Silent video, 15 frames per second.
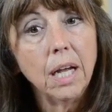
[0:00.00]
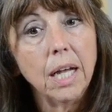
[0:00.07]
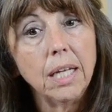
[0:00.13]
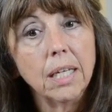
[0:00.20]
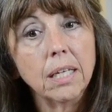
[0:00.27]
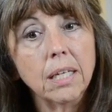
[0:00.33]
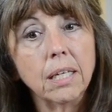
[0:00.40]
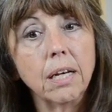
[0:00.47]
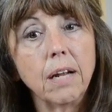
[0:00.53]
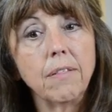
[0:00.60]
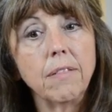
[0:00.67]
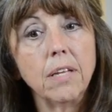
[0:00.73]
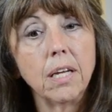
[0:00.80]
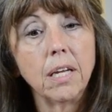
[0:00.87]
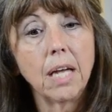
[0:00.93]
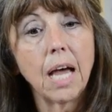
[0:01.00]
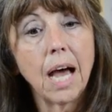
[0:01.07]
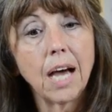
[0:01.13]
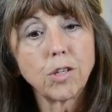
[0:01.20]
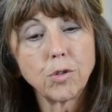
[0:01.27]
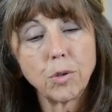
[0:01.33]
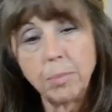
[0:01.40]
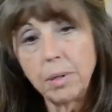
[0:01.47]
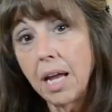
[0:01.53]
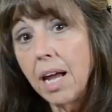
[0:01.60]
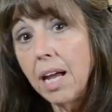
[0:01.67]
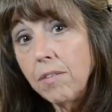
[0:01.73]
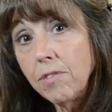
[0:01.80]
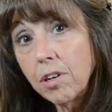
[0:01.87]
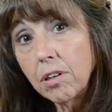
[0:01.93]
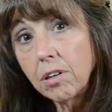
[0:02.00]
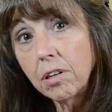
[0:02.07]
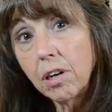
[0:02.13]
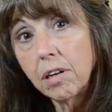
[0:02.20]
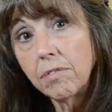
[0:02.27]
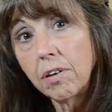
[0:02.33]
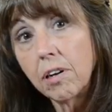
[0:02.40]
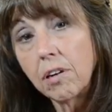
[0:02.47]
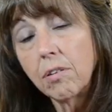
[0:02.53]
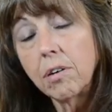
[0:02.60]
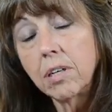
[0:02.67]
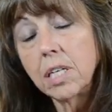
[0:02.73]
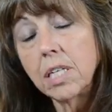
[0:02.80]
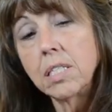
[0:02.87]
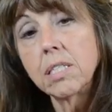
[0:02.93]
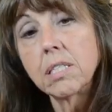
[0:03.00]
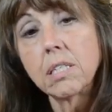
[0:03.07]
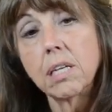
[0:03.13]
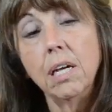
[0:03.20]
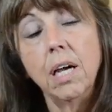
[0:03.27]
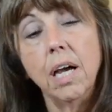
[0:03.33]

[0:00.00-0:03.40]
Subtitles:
in the actual behavior of our organs,